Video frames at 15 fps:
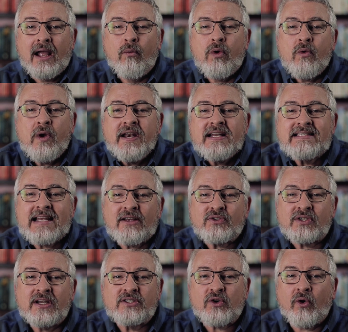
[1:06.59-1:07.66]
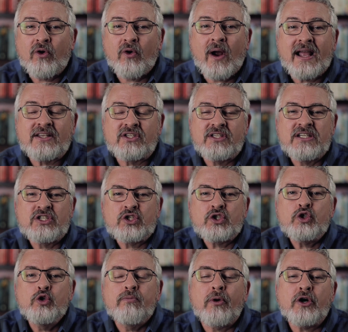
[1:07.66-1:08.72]
And we witness how Santoro has these
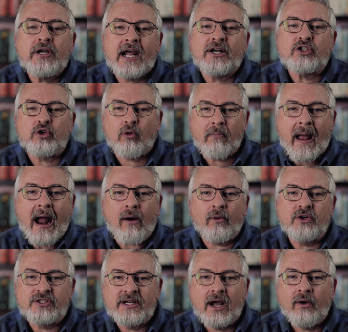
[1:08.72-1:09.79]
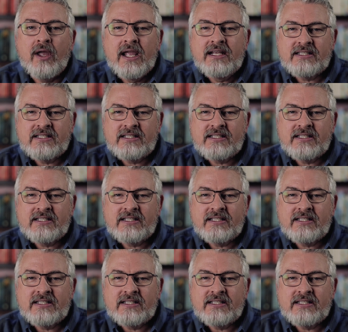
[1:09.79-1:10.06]
supernatural powers now.